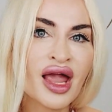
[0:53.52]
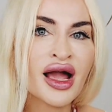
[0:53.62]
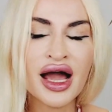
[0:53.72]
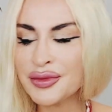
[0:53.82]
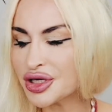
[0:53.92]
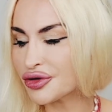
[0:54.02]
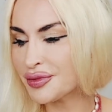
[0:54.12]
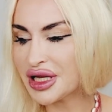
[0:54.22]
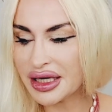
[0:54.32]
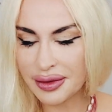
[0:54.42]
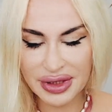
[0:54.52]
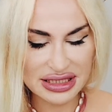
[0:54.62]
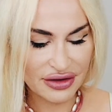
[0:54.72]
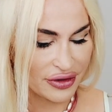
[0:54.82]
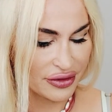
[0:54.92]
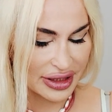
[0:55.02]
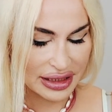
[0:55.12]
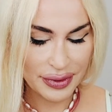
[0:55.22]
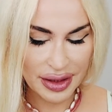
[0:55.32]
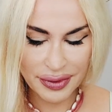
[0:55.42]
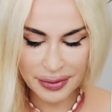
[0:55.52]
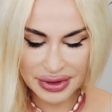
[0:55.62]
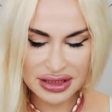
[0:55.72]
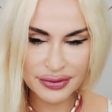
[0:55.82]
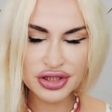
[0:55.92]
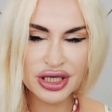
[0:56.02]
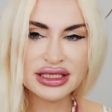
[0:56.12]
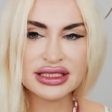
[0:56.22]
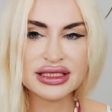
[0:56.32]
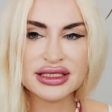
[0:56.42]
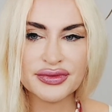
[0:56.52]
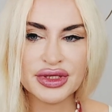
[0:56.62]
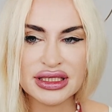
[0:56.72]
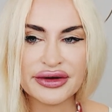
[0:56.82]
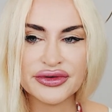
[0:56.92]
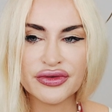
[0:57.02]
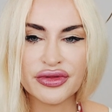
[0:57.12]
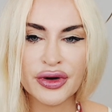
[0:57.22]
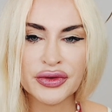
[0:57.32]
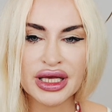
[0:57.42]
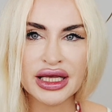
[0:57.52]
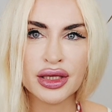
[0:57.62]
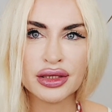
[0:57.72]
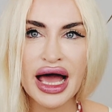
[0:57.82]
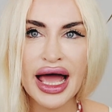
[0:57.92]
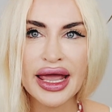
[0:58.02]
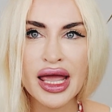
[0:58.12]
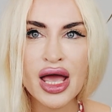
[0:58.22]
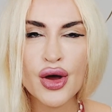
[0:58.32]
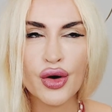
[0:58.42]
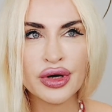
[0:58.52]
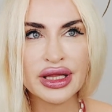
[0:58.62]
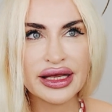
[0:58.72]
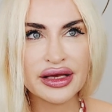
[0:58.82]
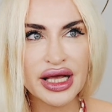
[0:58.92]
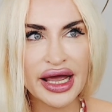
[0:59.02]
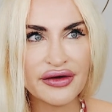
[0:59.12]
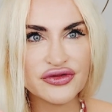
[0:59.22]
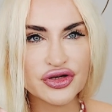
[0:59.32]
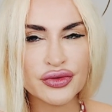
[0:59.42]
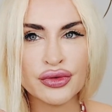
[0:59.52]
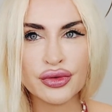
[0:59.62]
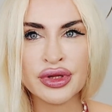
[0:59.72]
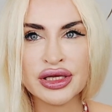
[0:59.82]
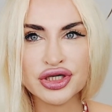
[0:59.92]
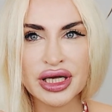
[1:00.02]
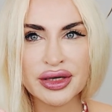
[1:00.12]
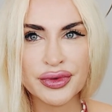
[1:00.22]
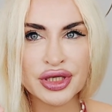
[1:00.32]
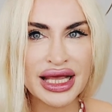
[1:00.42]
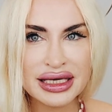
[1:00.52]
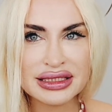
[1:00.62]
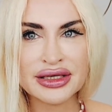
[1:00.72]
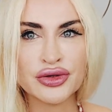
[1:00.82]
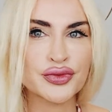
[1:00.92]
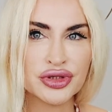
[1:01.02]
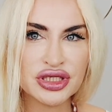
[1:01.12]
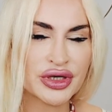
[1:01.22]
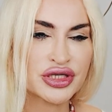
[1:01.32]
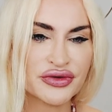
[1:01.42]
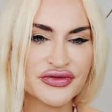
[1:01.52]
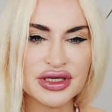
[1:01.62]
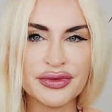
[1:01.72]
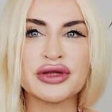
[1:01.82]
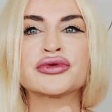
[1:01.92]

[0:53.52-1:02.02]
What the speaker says: I'm incriminating myself already, baby. But someone tried to stick something down your throat, like a lie or like a half-truth, or they try to gaslight you or persuade you of something. You're